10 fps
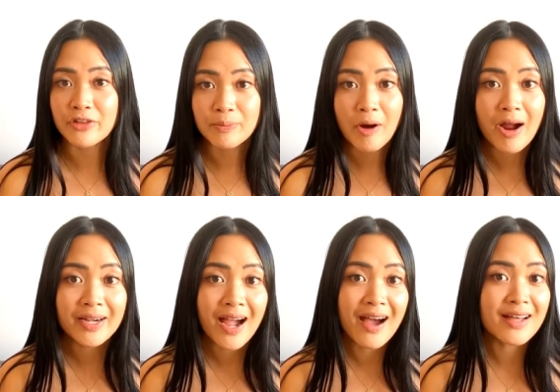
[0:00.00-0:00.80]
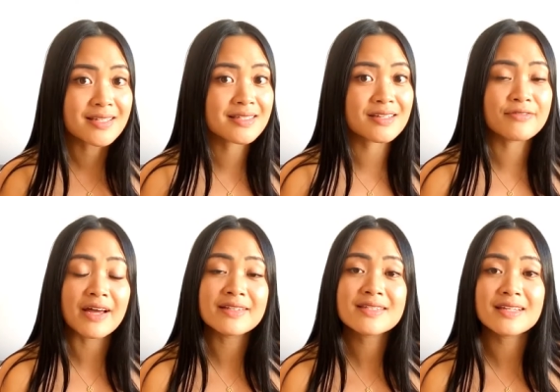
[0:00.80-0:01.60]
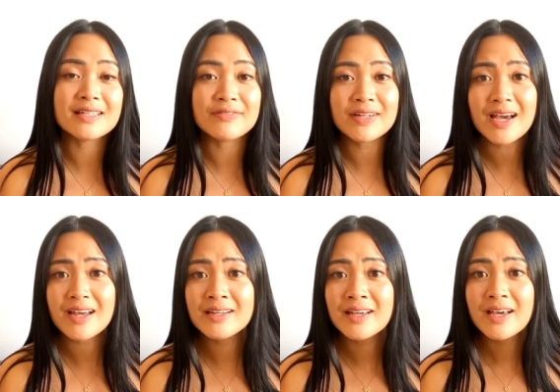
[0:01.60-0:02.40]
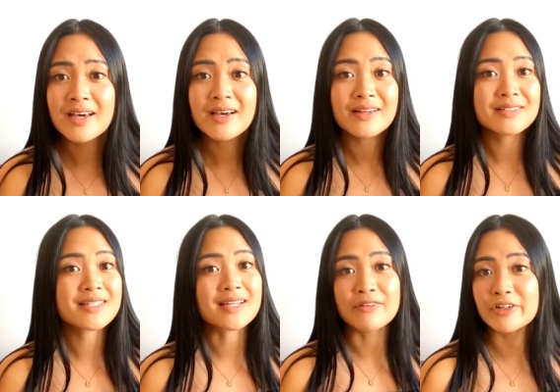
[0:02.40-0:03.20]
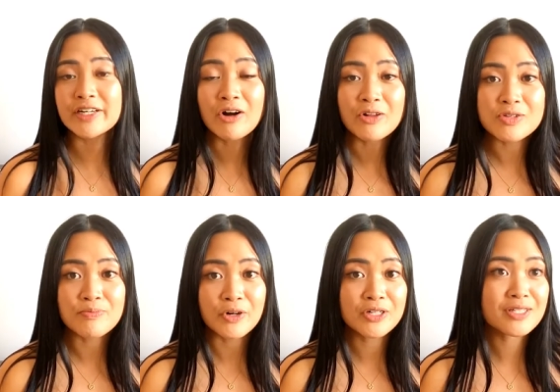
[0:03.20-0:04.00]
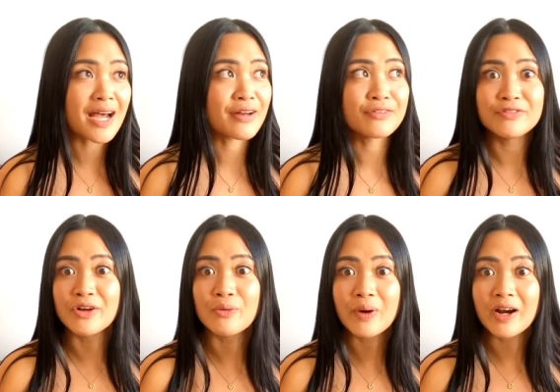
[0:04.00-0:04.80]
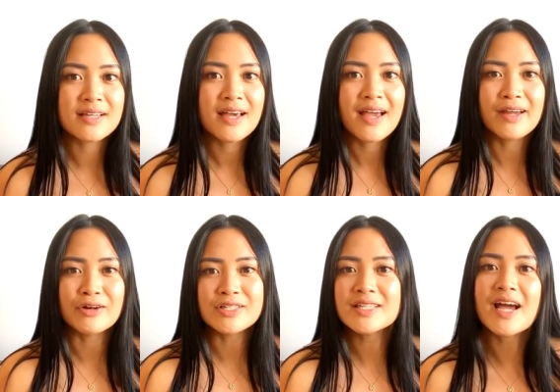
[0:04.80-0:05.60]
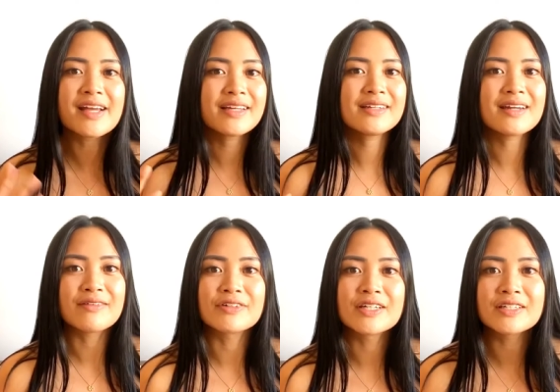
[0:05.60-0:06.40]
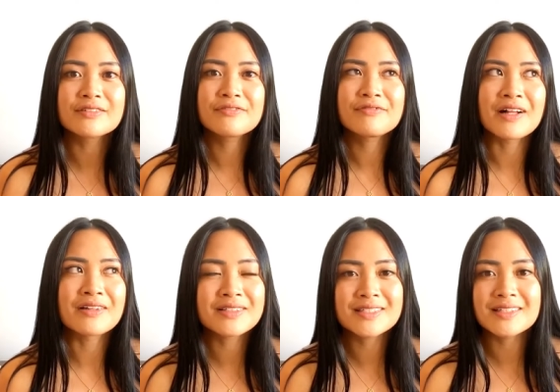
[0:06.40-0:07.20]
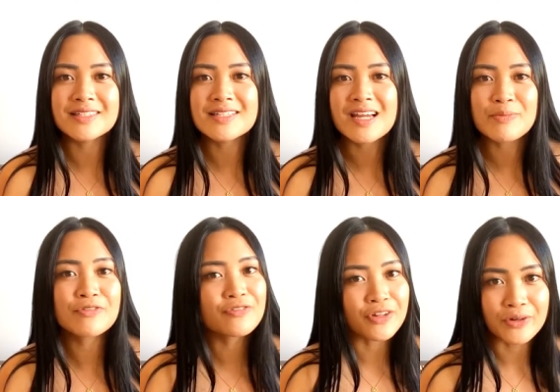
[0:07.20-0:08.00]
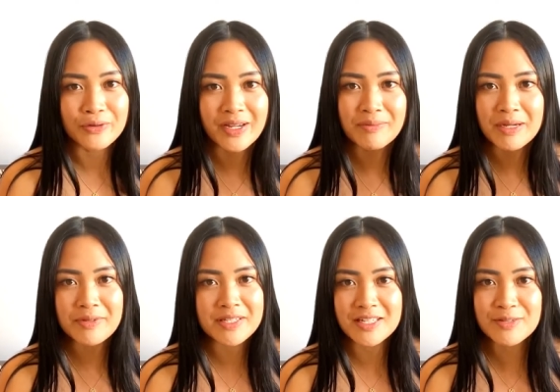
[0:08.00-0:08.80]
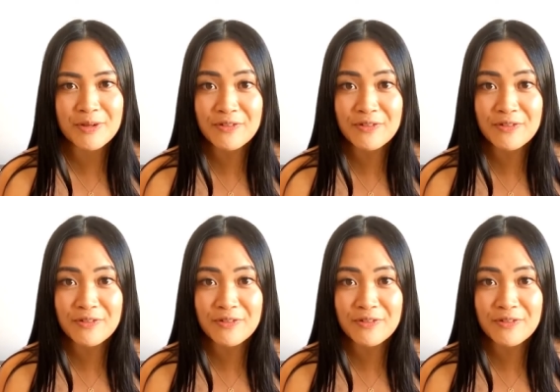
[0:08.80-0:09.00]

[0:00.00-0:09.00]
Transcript: other podcasts, events, and even had discovery calls booked out of nowhere. And honestly, I had never felt this type of flow in my business